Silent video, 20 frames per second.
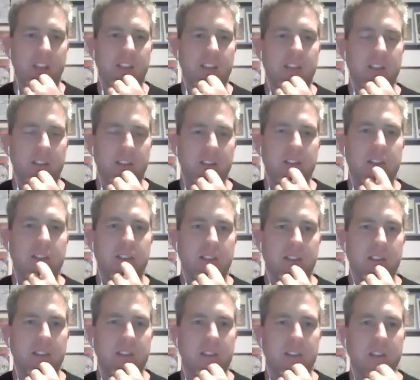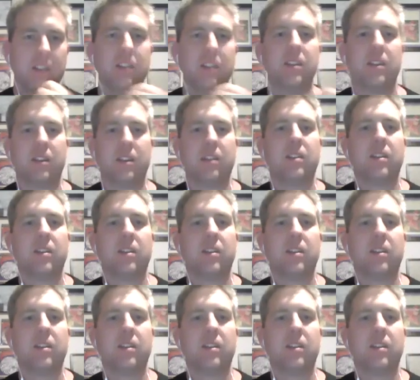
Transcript: Uh, Saturday before.